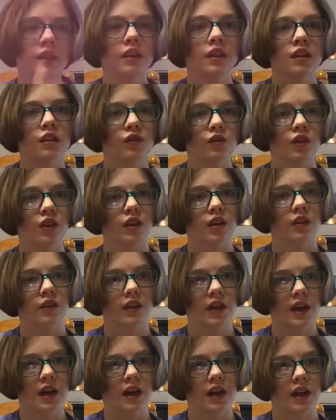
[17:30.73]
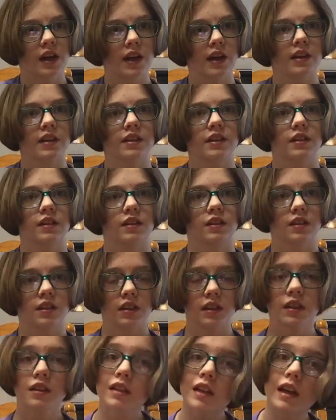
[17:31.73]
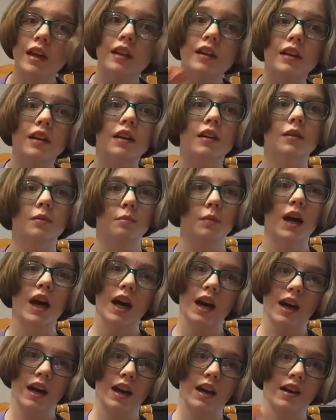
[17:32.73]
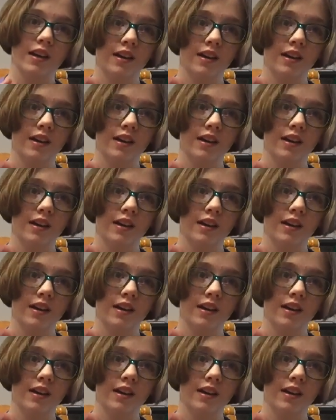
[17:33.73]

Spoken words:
this video, guys. See you later. Bye.